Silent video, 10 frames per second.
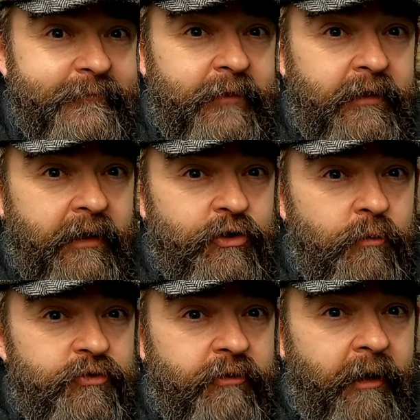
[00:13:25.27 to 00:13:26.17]
click that
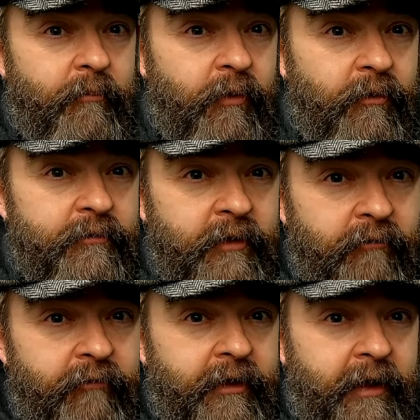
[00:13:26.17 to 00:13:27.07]
subscribe button,
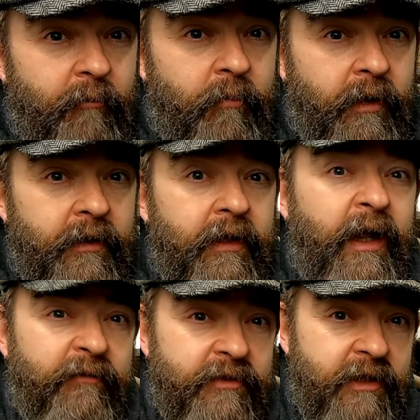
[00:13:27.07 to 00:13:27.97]
ring that bell.
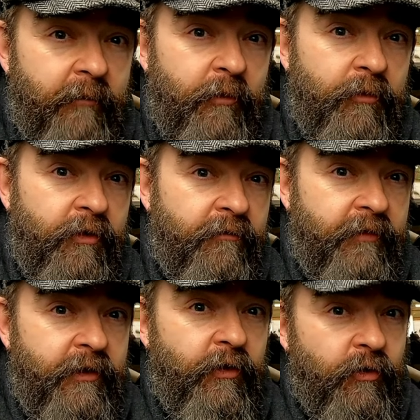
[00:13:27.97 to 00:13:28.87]
Every time I upload a
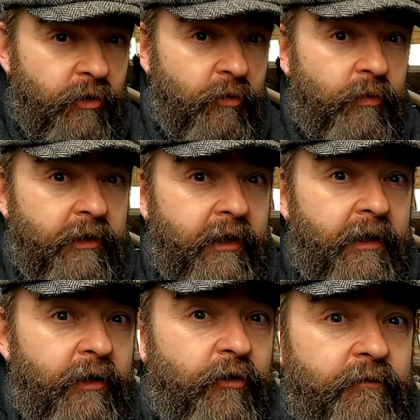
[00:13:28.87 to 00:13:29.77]
video, you will
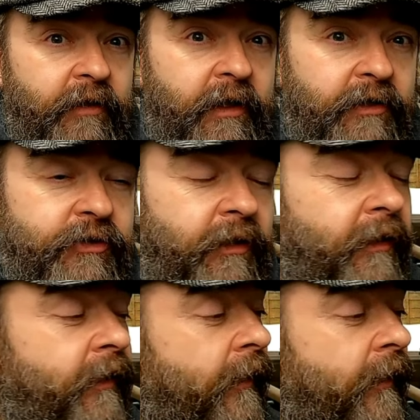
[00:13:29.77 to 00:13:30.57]
get a notification.